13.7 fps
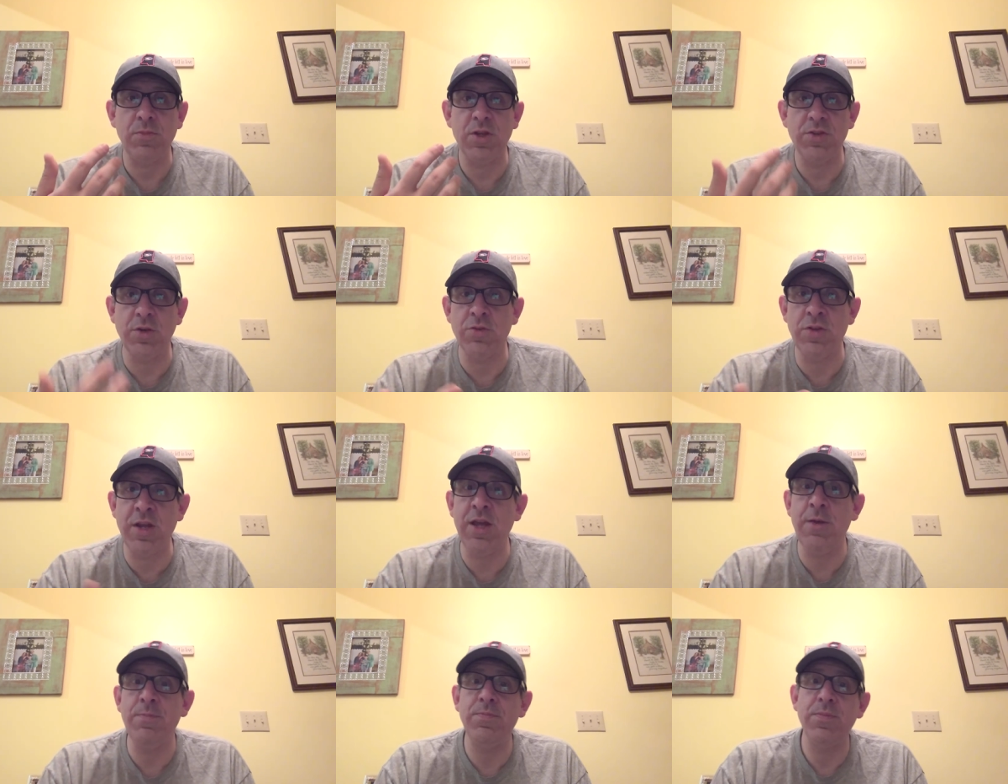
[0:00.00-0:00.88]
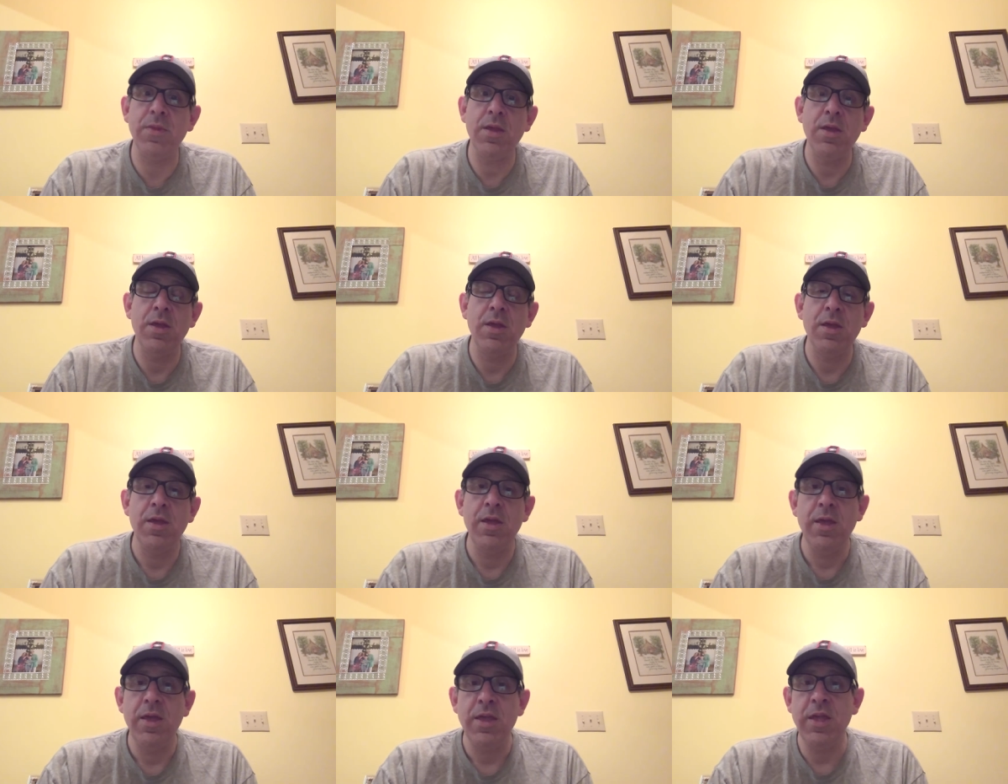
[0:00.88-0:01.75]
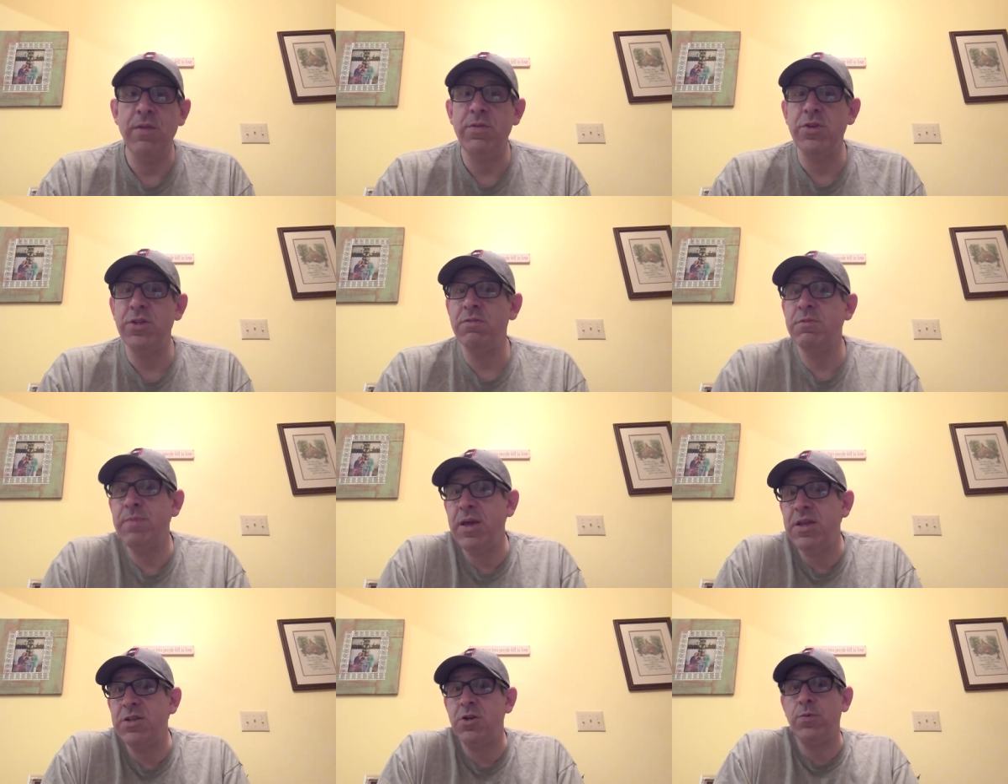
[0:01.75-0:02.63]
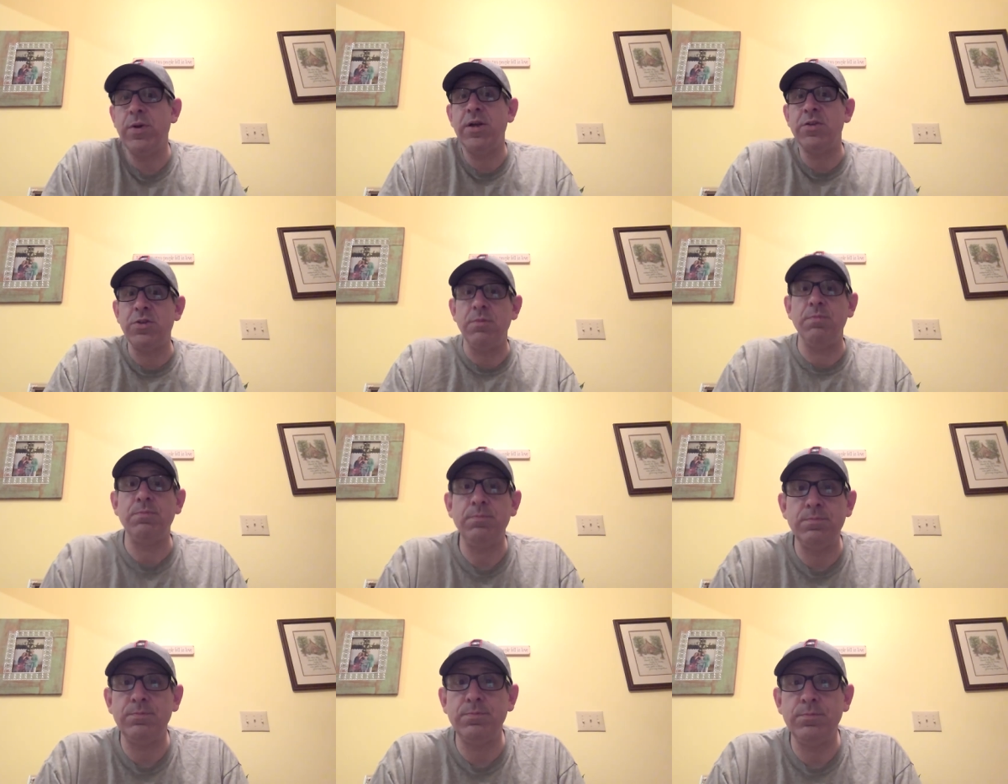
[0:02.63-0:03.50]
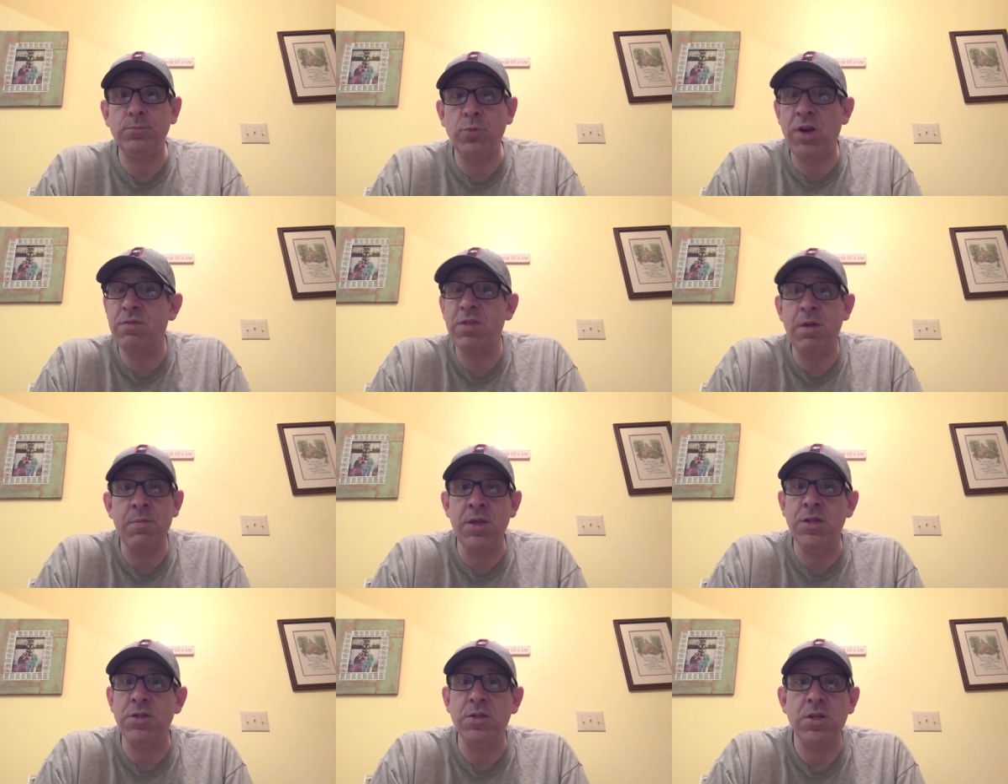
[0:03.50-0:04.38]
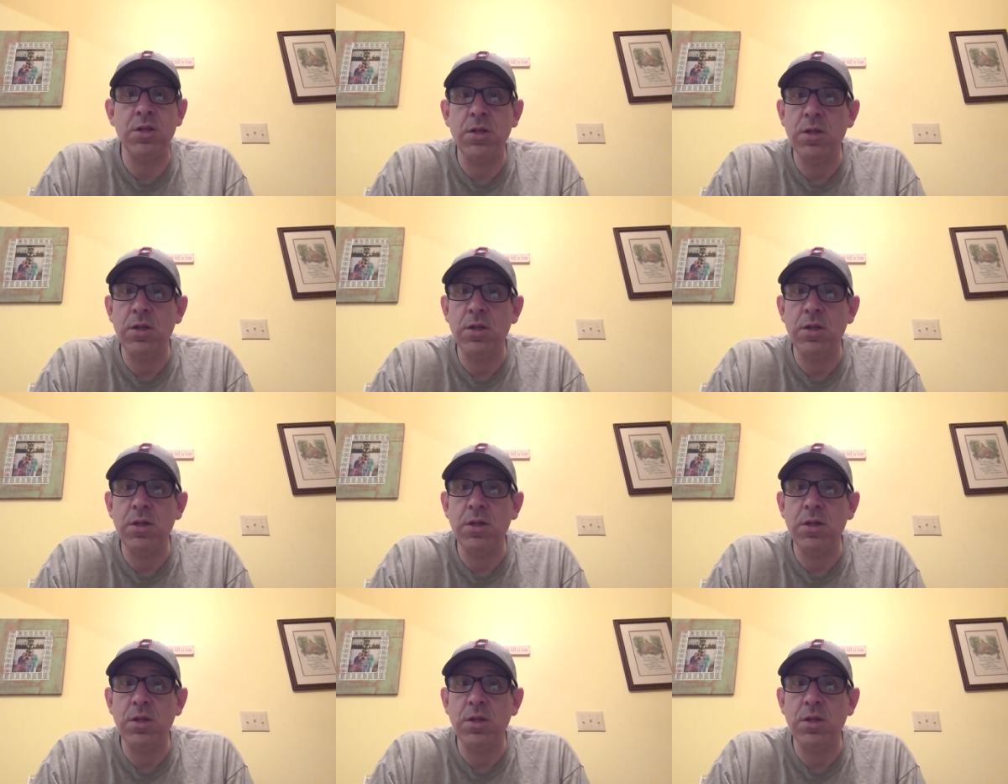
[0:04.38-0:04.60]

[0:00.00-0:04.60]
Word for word: So today, give yourself space to rest, whatever that means.